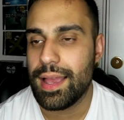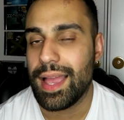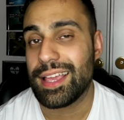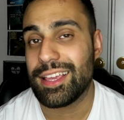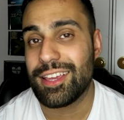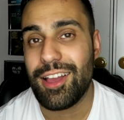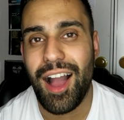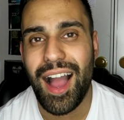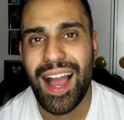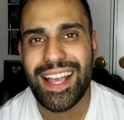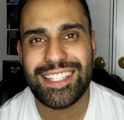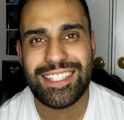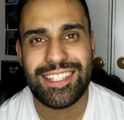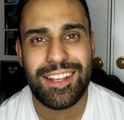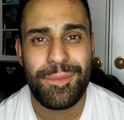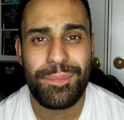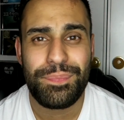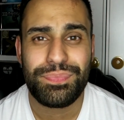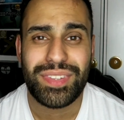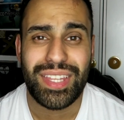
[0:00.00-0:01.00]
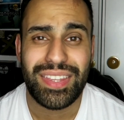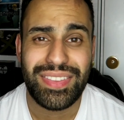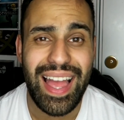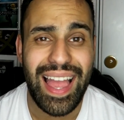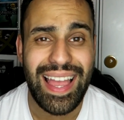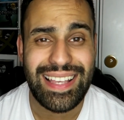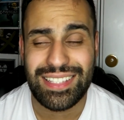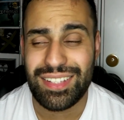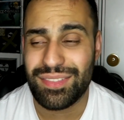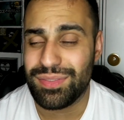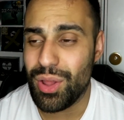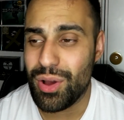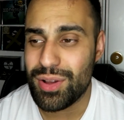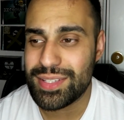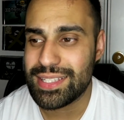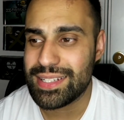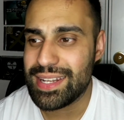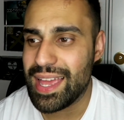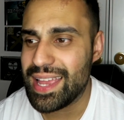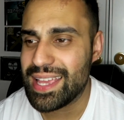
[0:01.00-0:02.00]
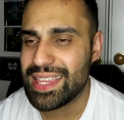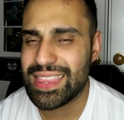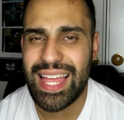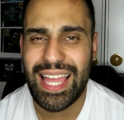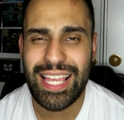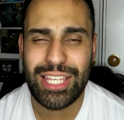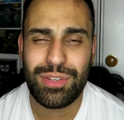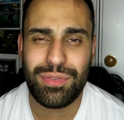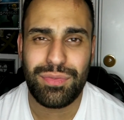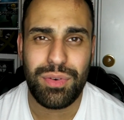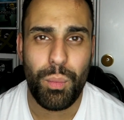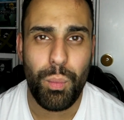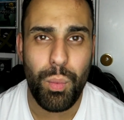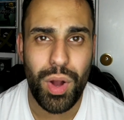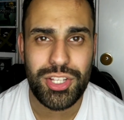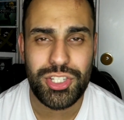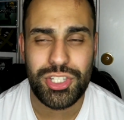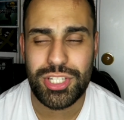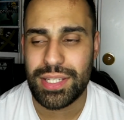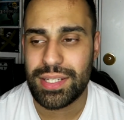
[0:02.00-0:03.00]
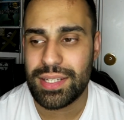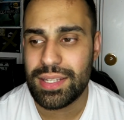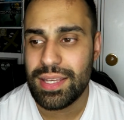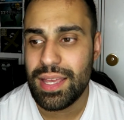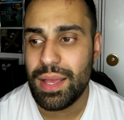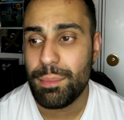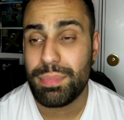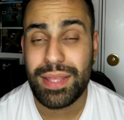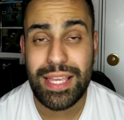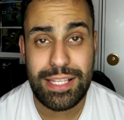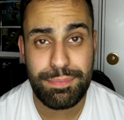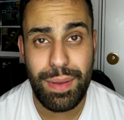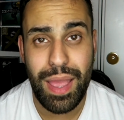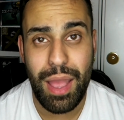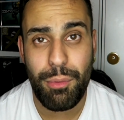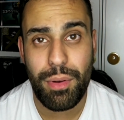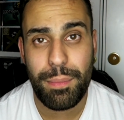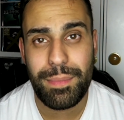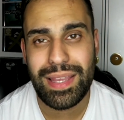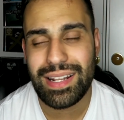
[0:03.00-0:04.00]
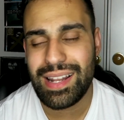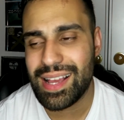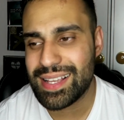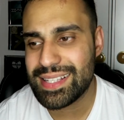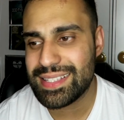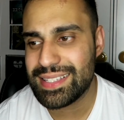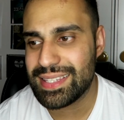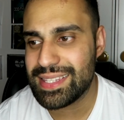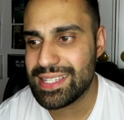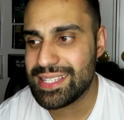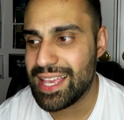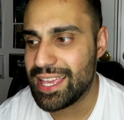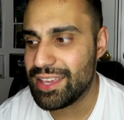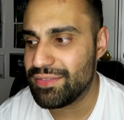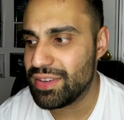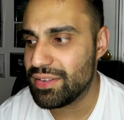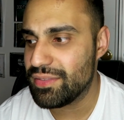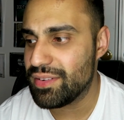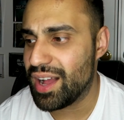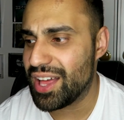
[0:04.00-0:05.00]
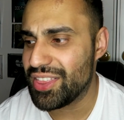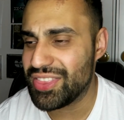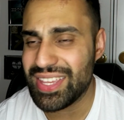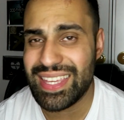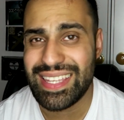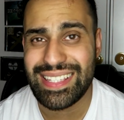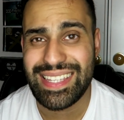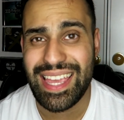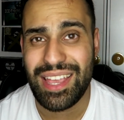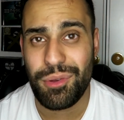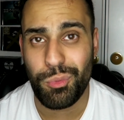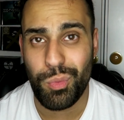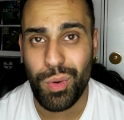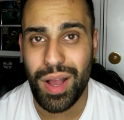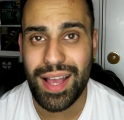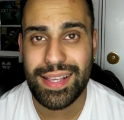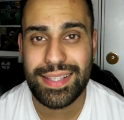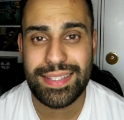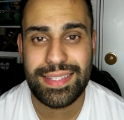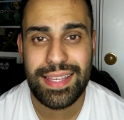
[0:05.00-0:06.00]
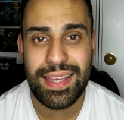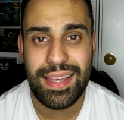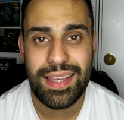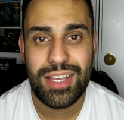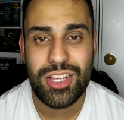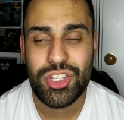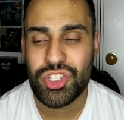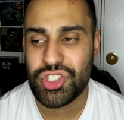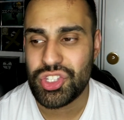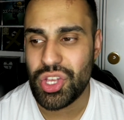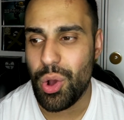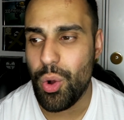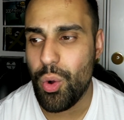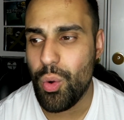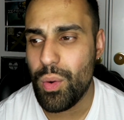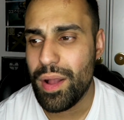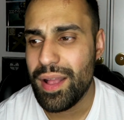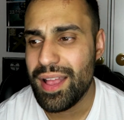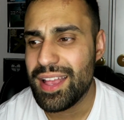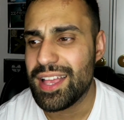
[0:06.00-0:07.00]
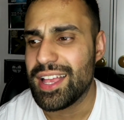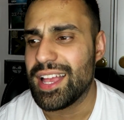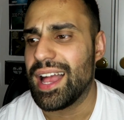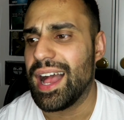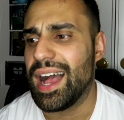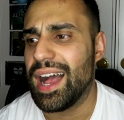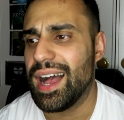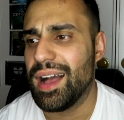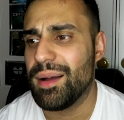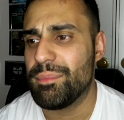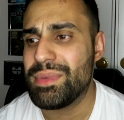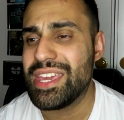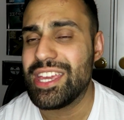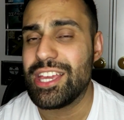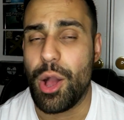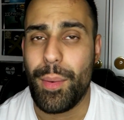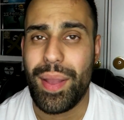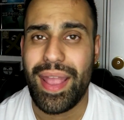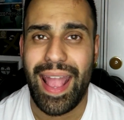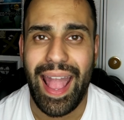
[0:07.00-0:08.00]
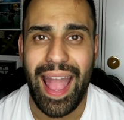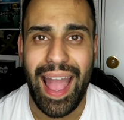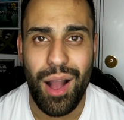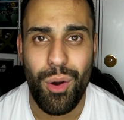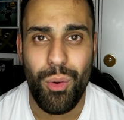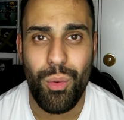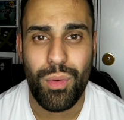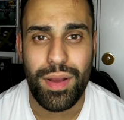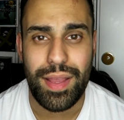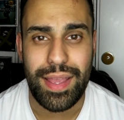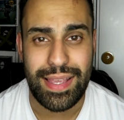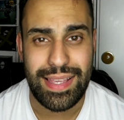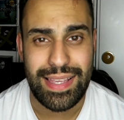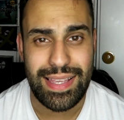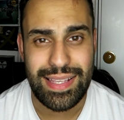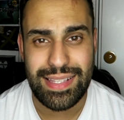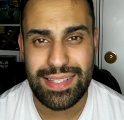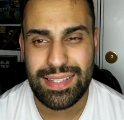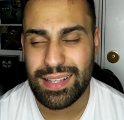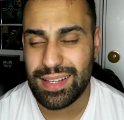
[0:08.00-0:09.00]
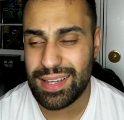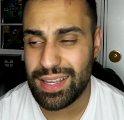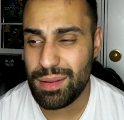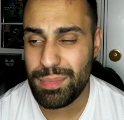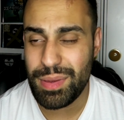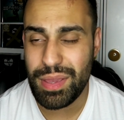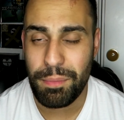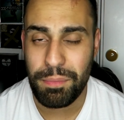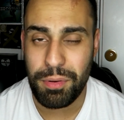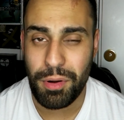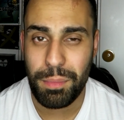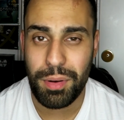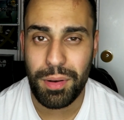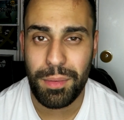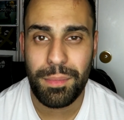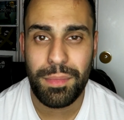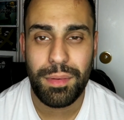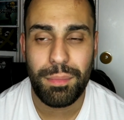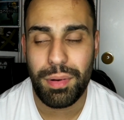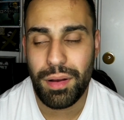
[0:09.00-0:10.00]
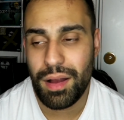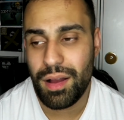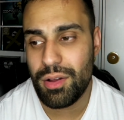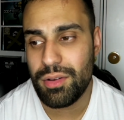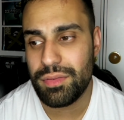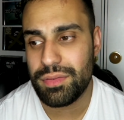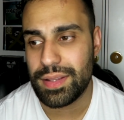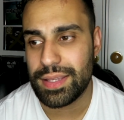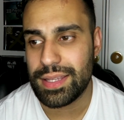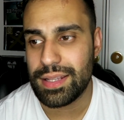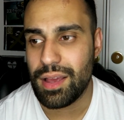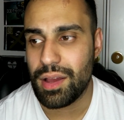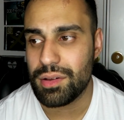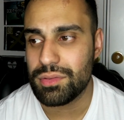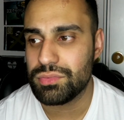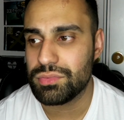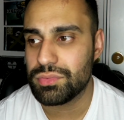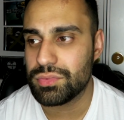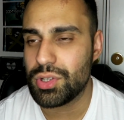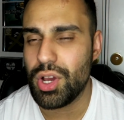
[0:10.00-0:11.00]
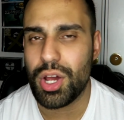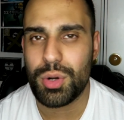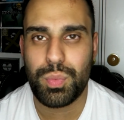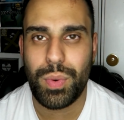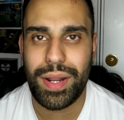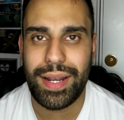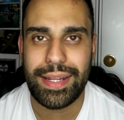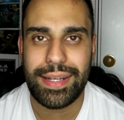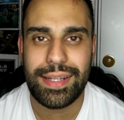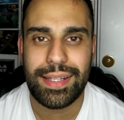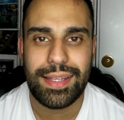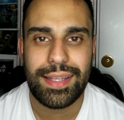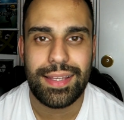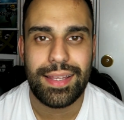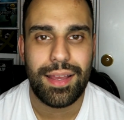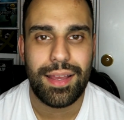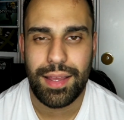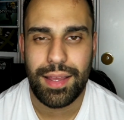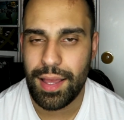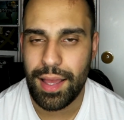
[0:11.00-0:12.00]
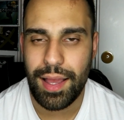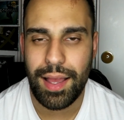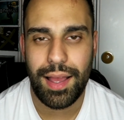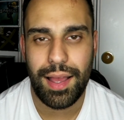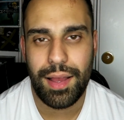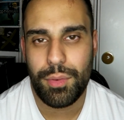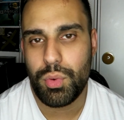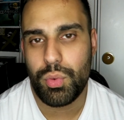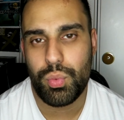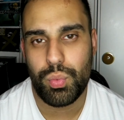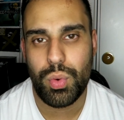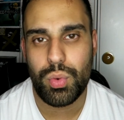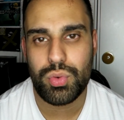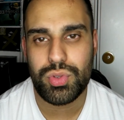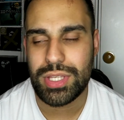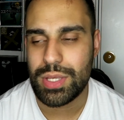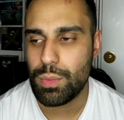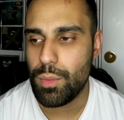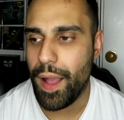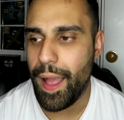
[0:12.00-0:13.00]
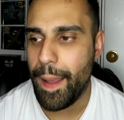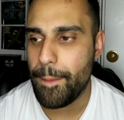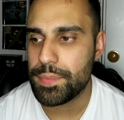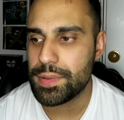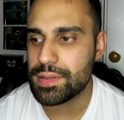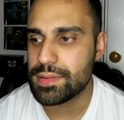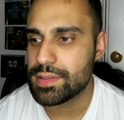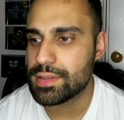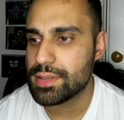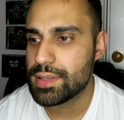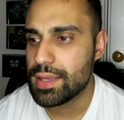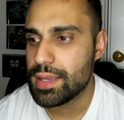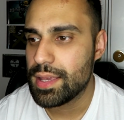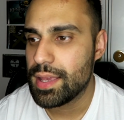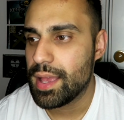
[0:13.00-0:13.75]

And guys, that is the vlog today. Thank you for watching. Please bear with me. Like I said, this hay fever, I think, is getting worse. So me going out is going to be a problem. But hopefully, you know, God willing, we'll see what happens.